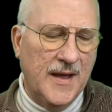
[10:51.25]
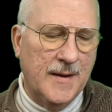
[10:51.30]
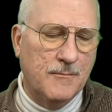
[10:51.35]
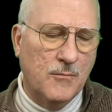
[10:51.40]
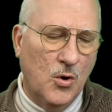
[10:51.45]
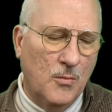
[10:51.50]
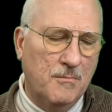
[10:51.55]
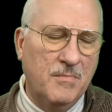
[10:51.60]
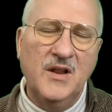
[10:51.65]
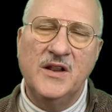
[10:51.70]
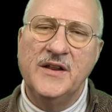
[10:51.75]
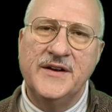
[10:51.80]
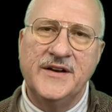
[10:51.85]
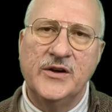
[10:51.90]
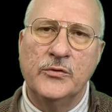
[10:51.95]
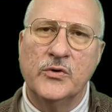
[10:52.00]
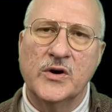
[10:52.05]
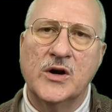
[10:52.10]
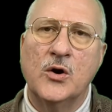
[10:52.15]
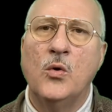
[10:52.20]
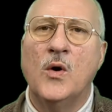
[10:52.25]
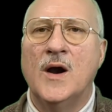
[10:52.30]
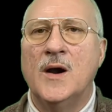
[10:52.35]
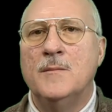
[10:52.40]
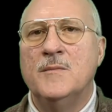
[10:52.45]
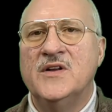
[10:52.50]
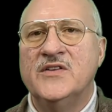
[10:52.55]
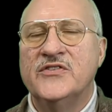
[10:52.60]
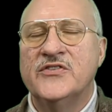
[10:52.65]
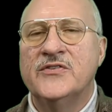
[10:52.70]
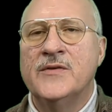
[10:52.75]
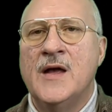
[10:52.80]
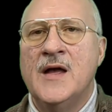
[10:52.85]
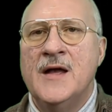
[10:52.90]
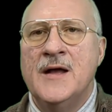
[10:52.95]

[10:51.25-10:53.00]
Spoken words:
and mobility requirements.